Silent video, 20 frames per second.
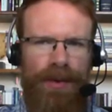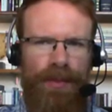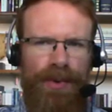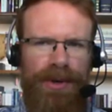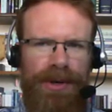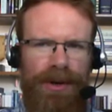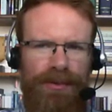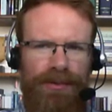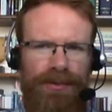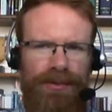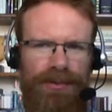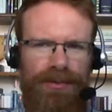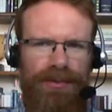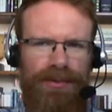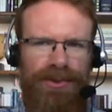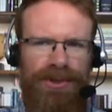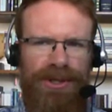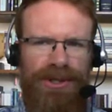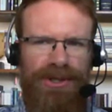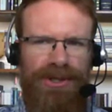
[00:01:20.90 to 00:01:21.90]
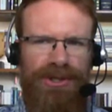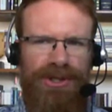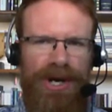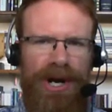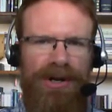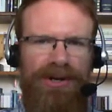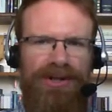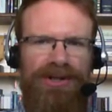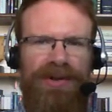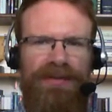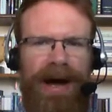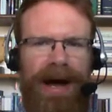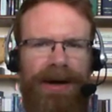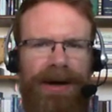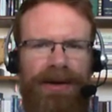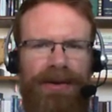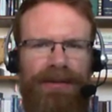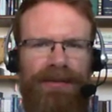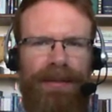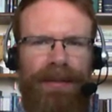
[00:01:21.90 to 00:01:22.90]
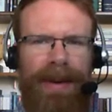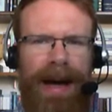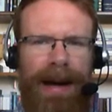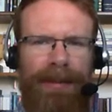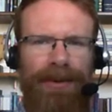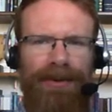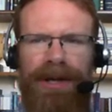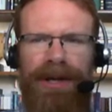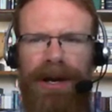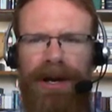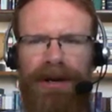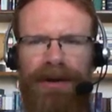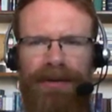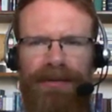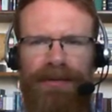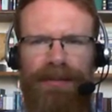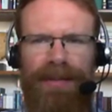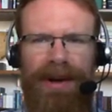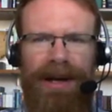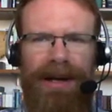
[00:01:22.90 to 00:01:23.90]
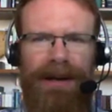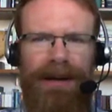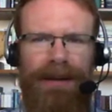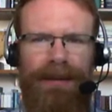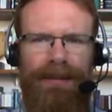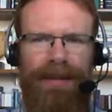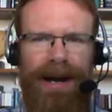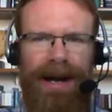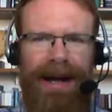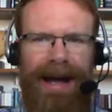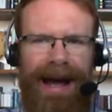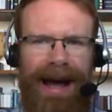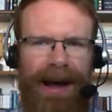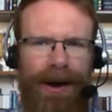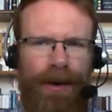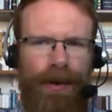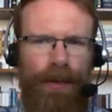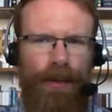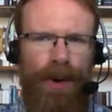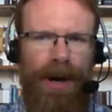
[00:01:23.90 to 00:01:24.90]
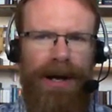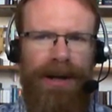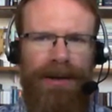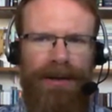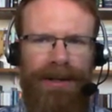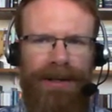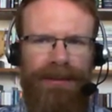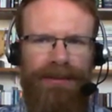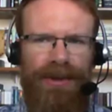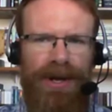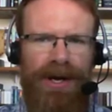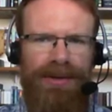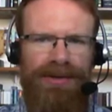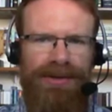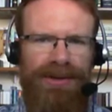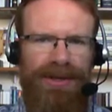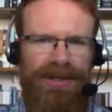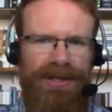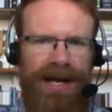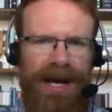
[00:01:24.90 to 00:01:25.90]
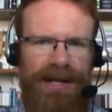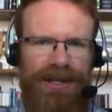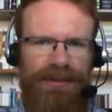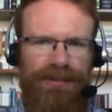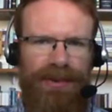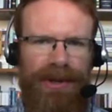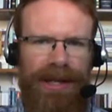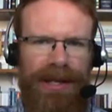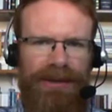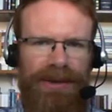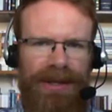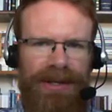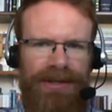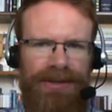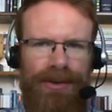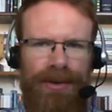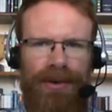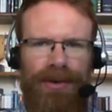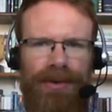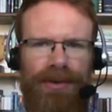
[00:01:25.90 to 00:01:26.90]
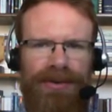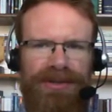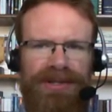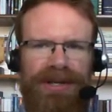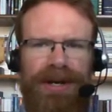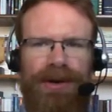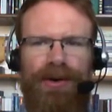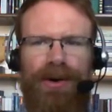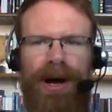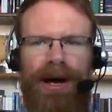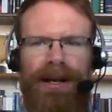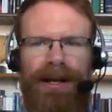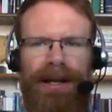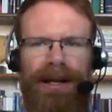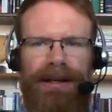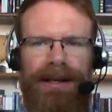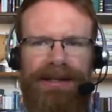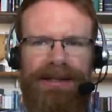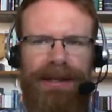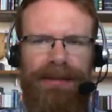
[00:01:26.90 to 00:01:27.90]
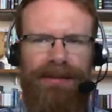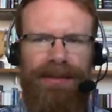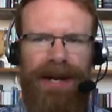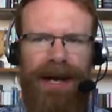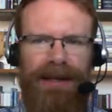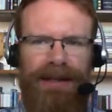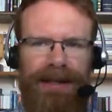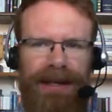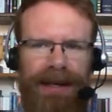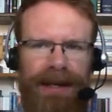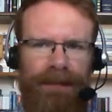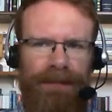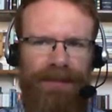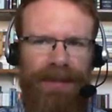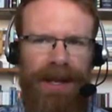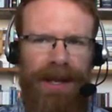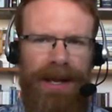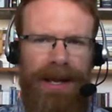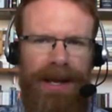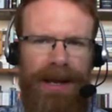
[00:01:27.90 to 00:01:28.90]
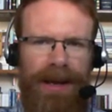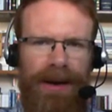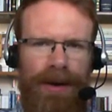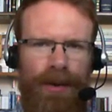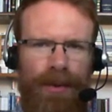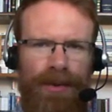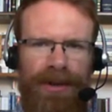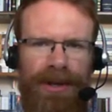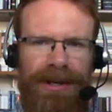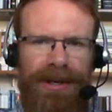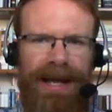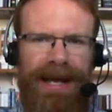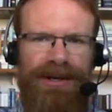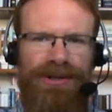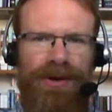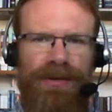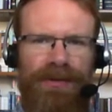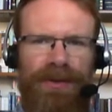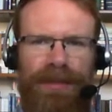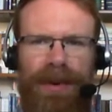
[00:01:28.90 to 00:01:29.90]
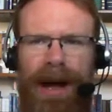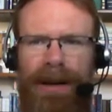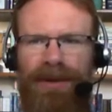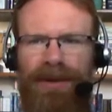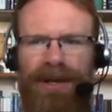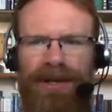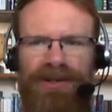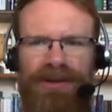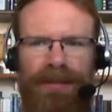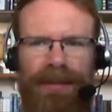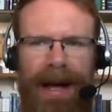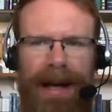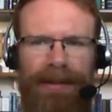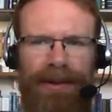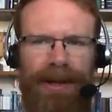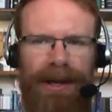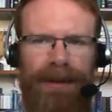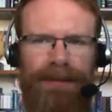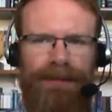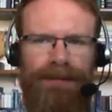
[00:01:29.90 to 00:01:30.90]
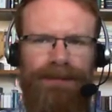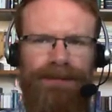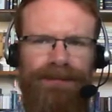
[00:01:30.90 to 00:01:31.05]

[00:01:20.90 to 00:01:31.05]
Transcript: We don't just judge the value of the Babel narrative by, by how well it does or does not explain the historical ziggurat at, at Etemenanki or the nature of the population of Babylon.